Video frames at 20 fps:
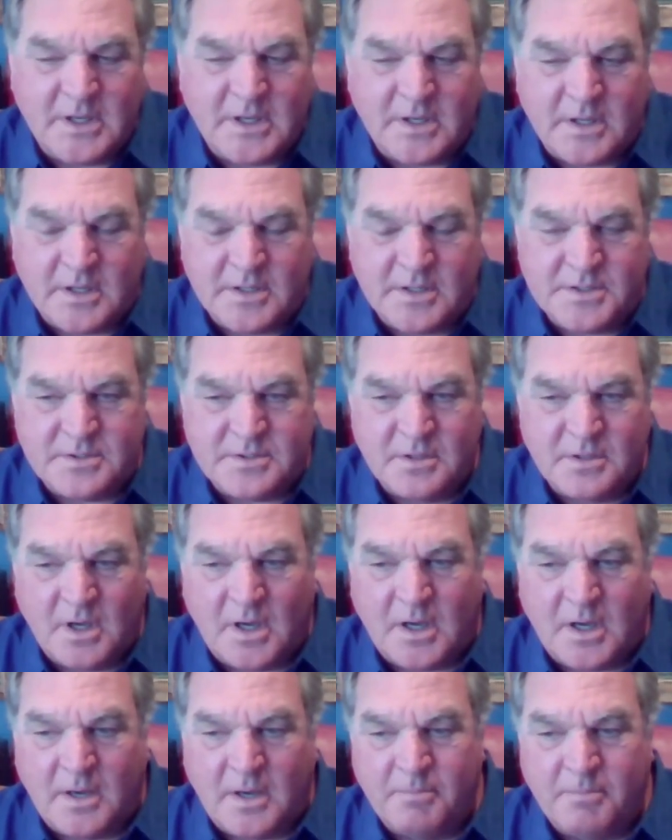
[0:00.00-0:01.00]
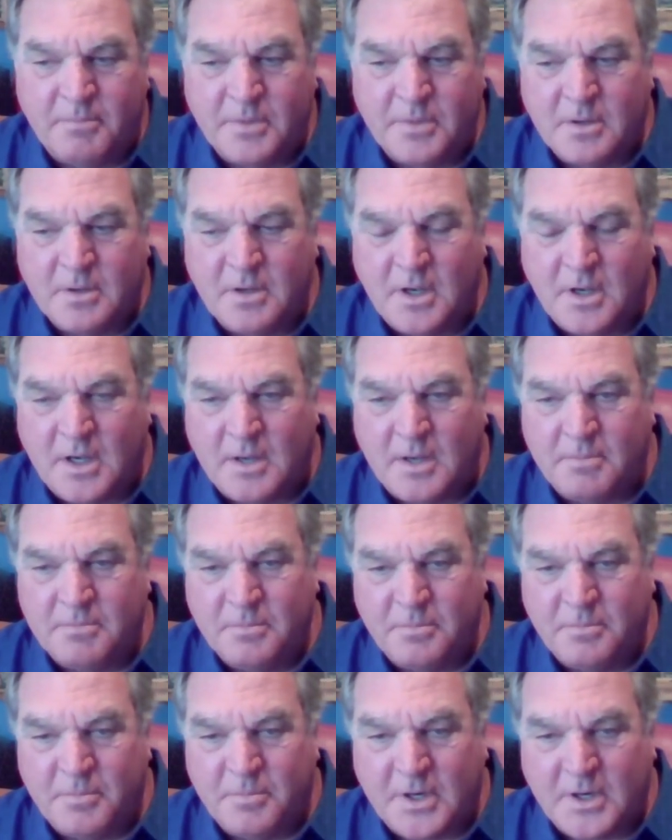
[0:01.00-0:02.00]
it is. But
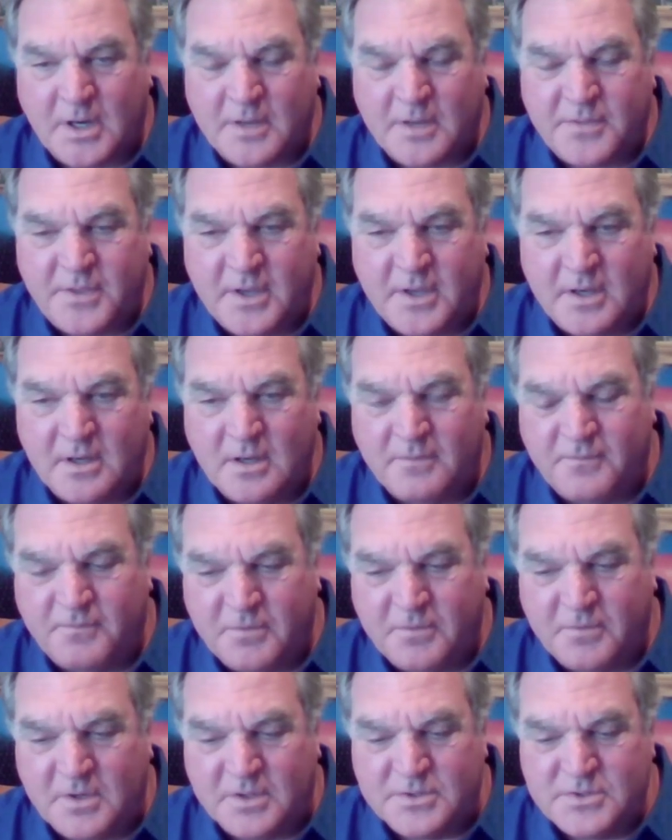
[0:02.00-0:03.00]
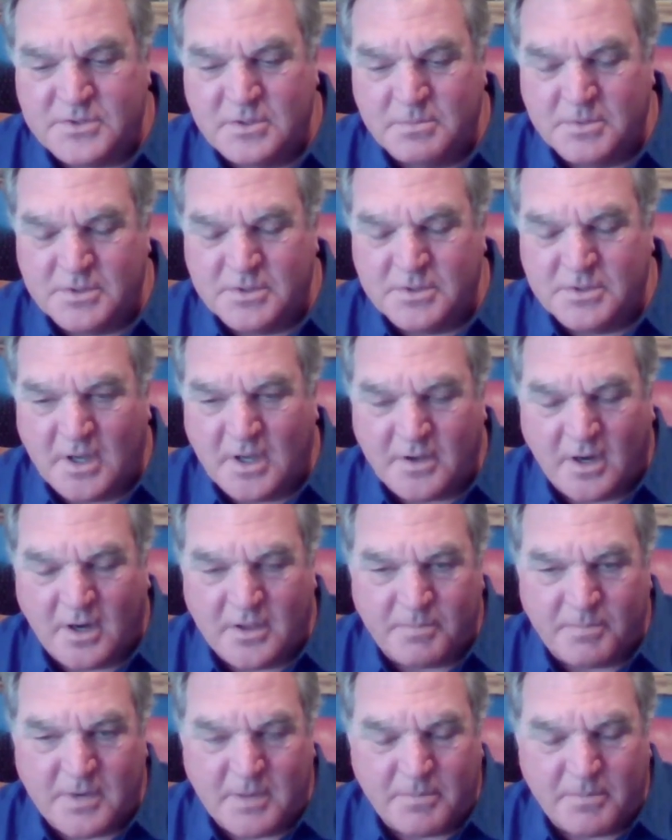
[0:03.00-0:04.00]
I think if
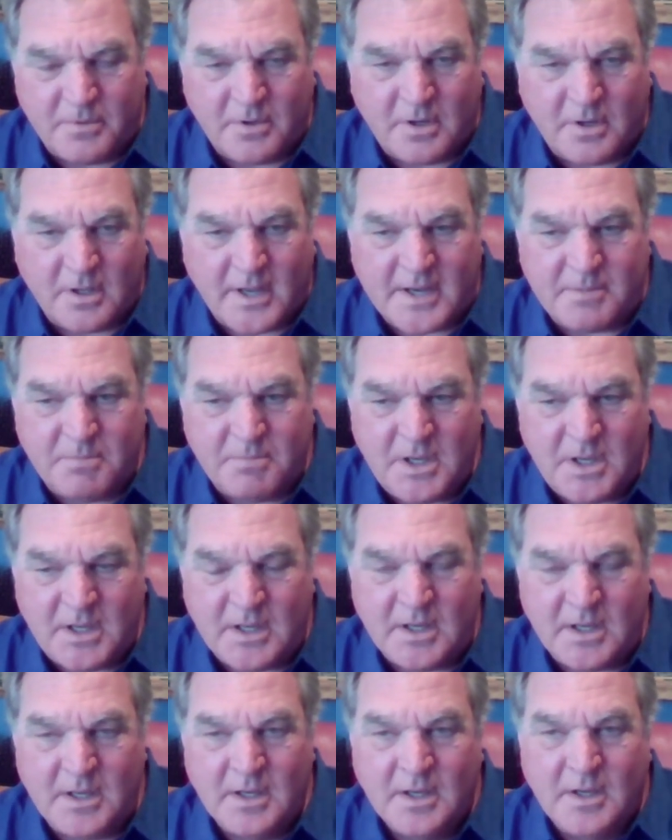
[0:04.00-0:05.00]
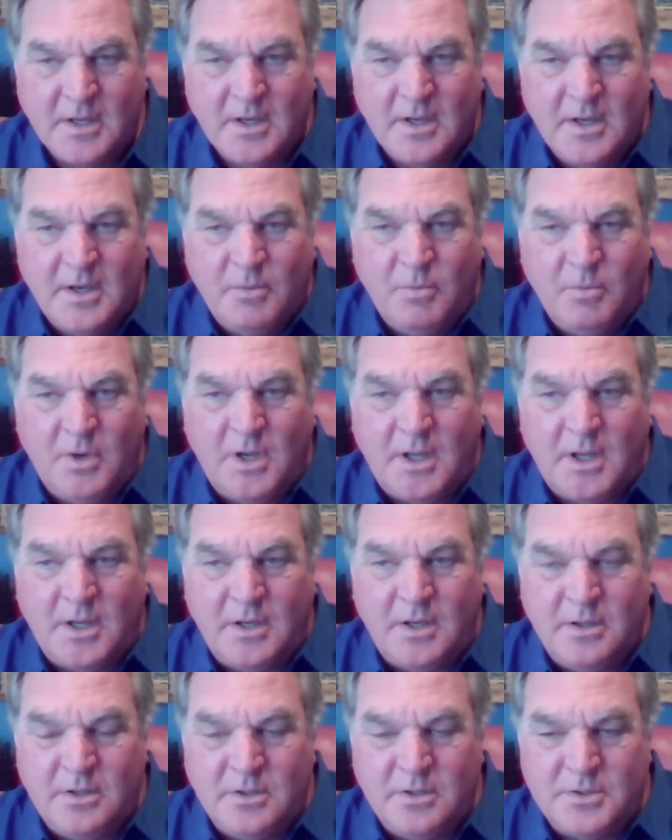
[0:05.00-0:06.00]
other people are like me,
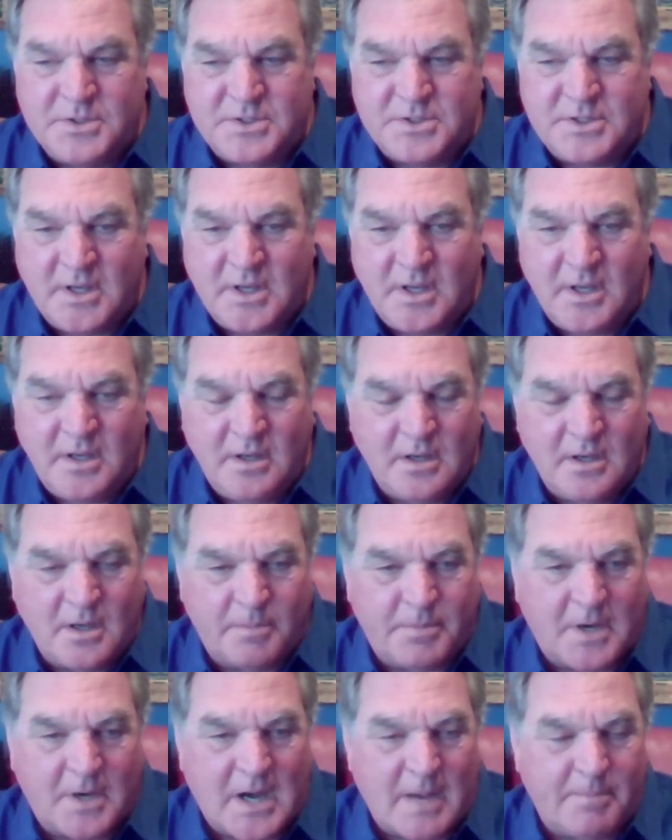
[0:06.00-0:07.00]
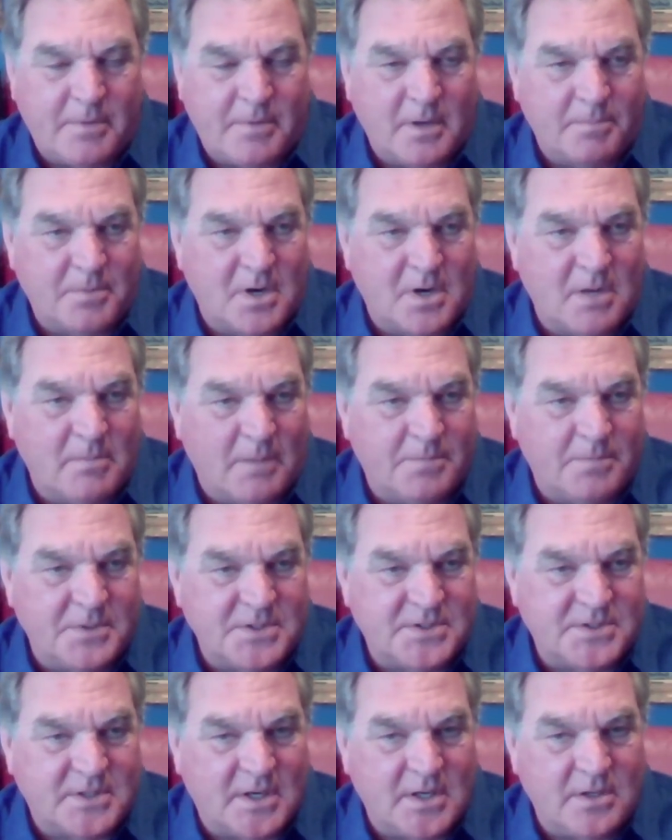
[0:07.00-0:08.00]
when you see a pop-up come up
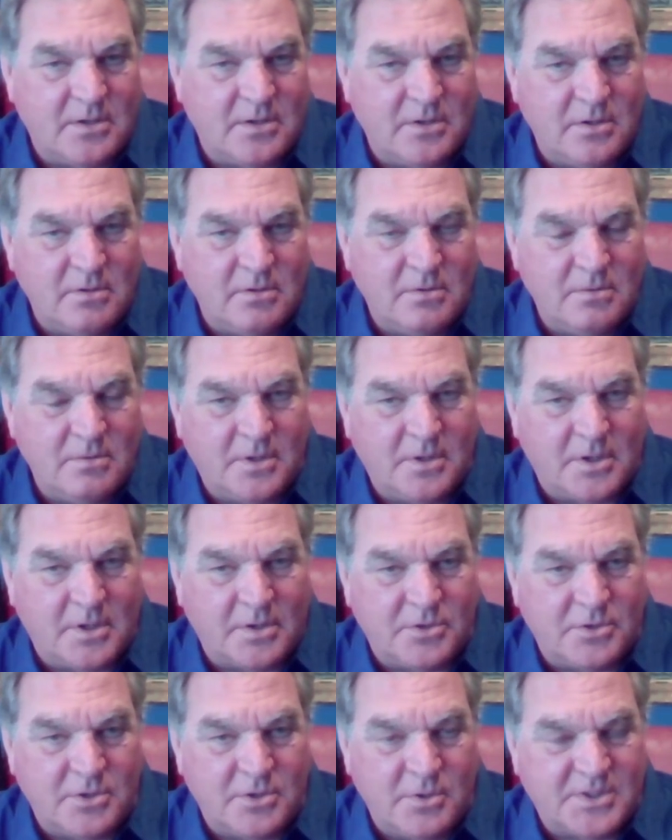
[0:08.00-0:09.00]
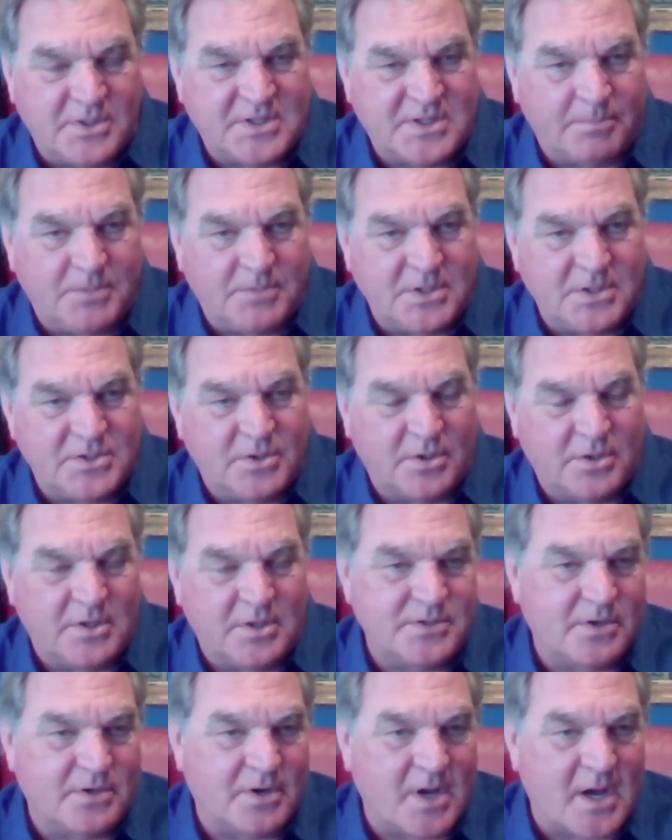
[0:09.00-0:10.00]
and say, do you accept these
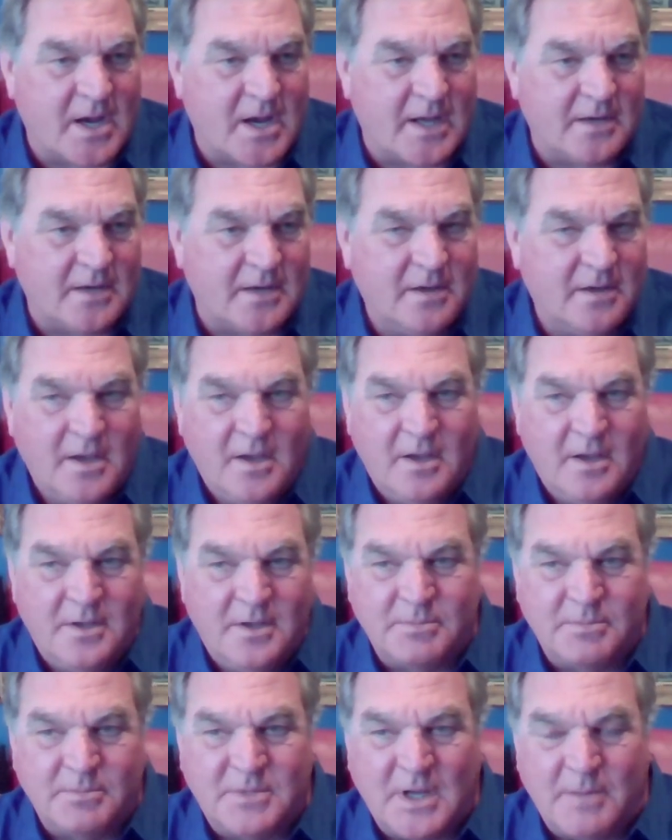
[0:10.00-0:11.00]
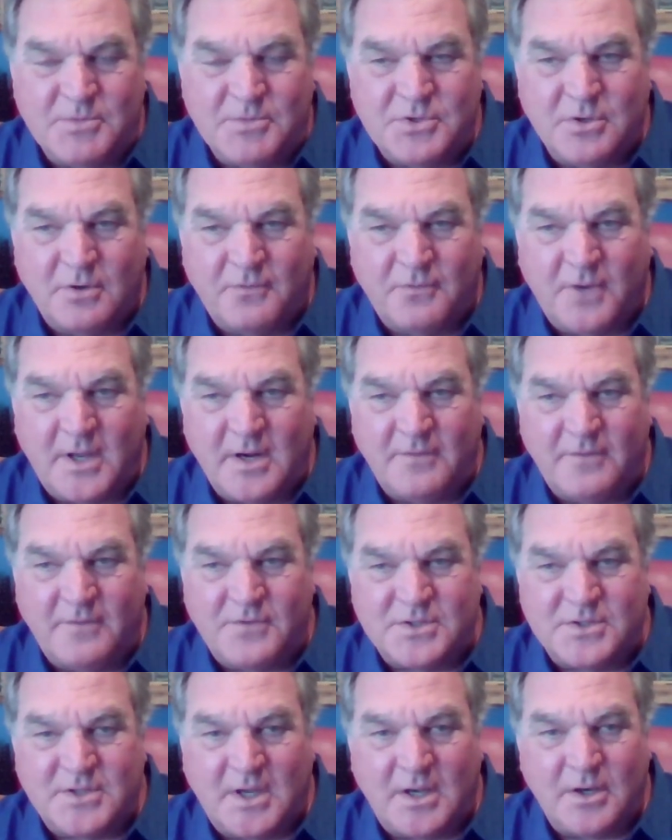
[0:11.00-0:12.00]
cookies or not? Sometimes you're afraid if you
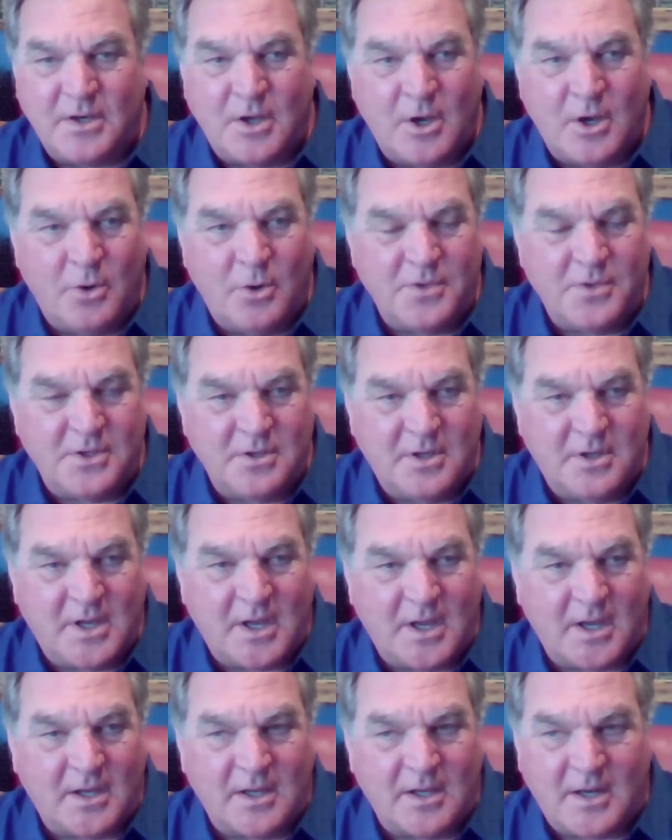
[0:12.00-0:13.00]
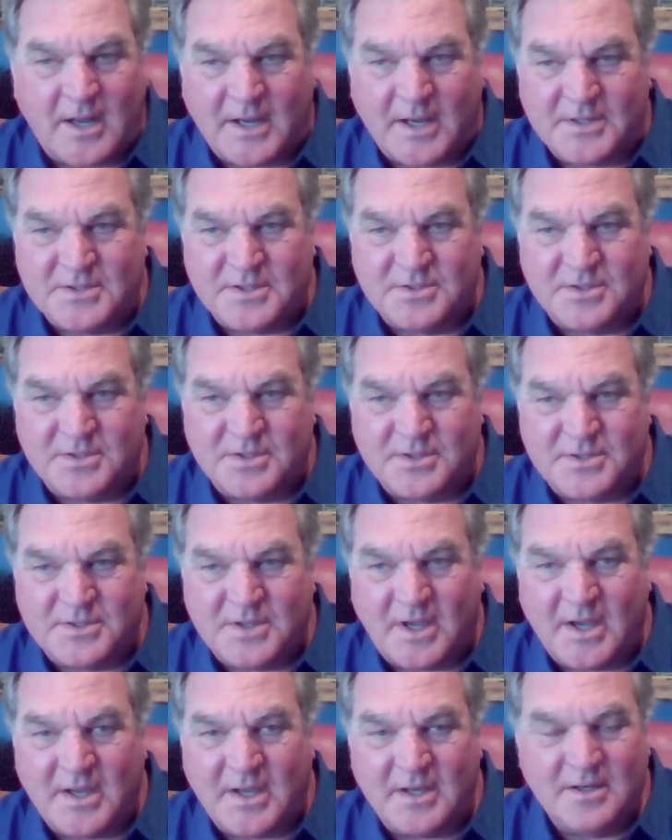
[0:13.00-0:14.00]
say no, then you can't get access to the
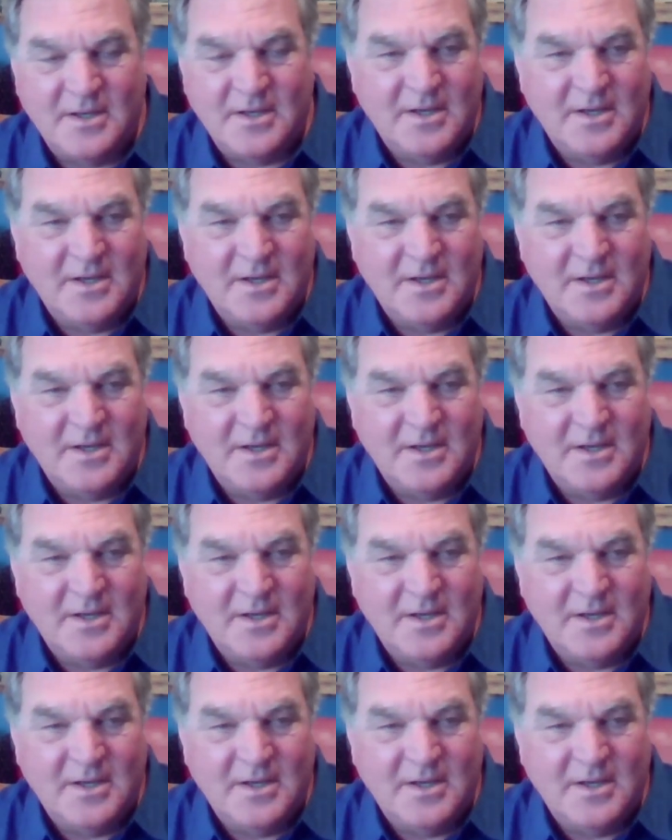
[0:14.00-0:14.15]
site.